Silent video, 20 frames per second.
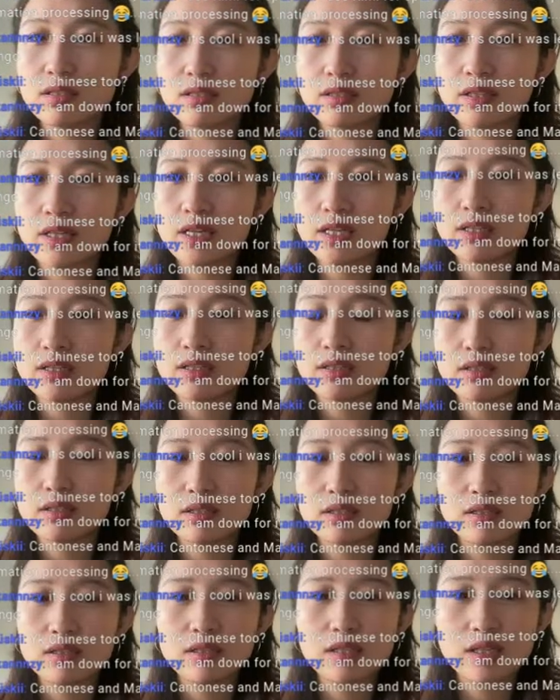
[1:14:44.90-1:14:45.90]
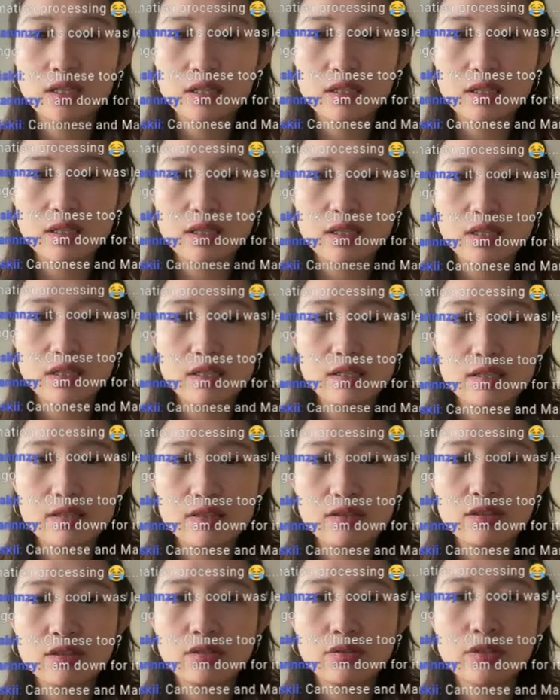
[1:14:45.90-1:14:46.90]
Okay, and then
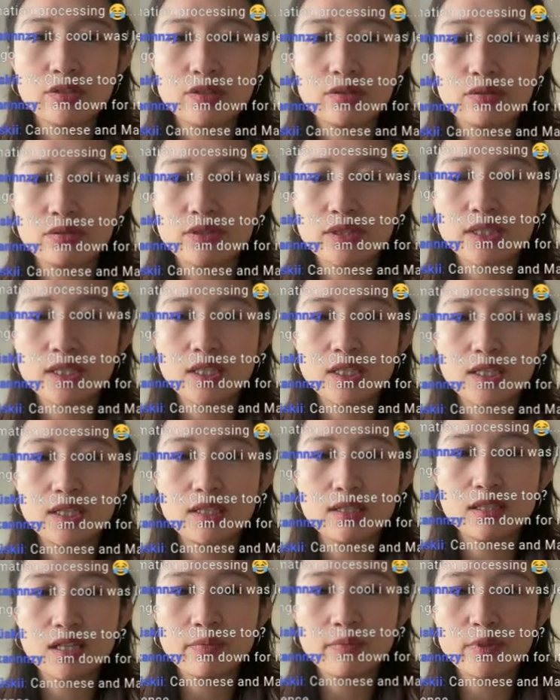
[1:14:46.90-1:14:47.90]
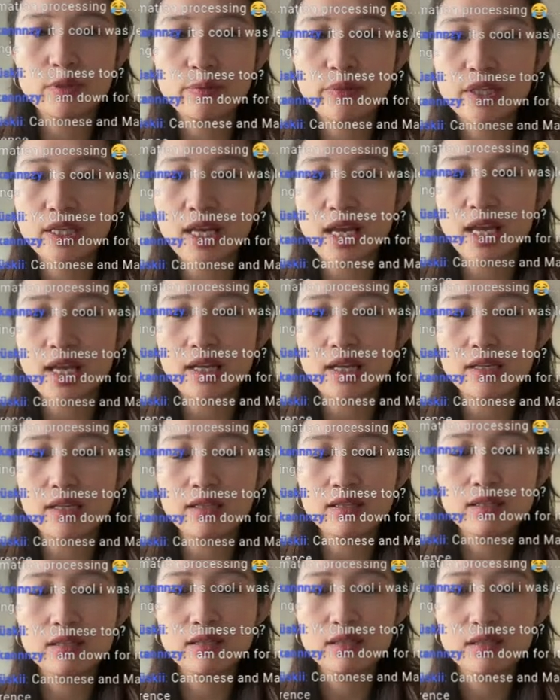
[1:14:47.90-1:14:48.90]
going to cd wpa
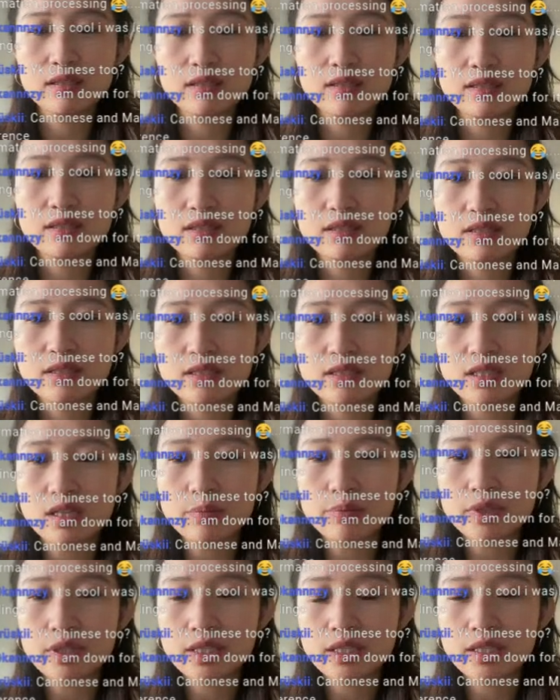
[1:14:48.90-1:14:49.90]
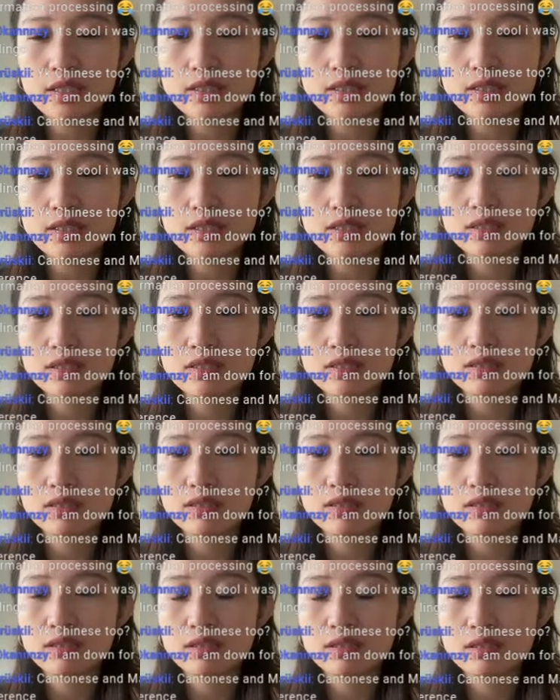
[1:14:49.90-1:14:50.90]
supplicant
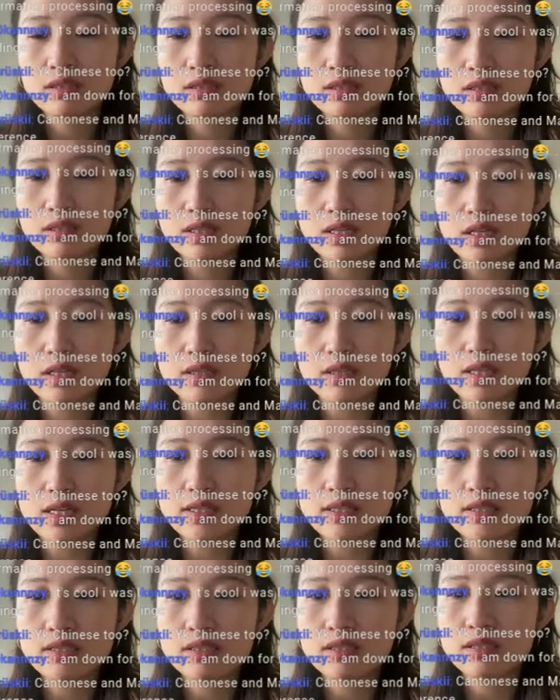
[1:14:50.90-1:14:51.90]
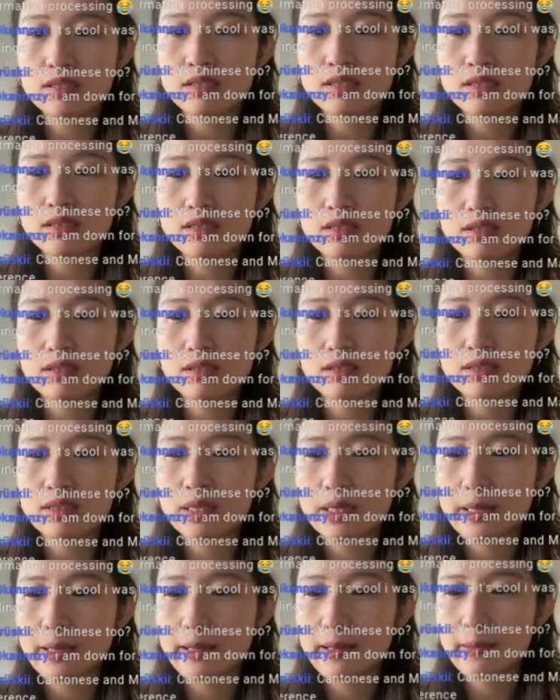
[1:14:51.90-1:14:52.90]
ls.
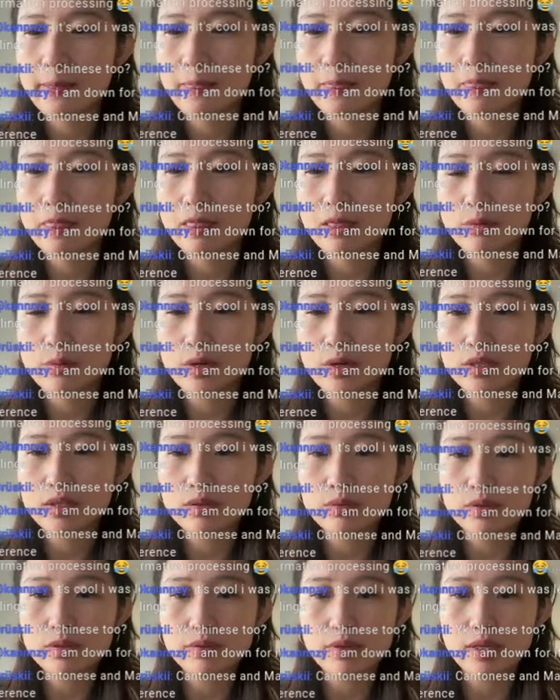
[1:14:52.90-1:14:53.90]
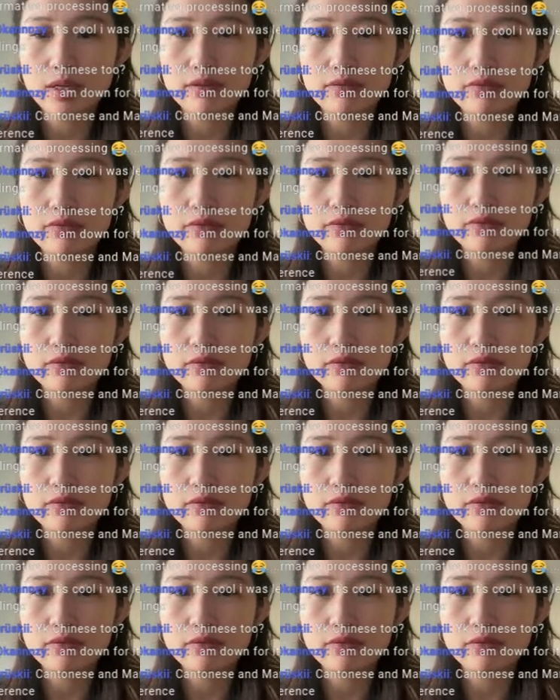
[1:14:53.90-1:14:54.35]
What do I have?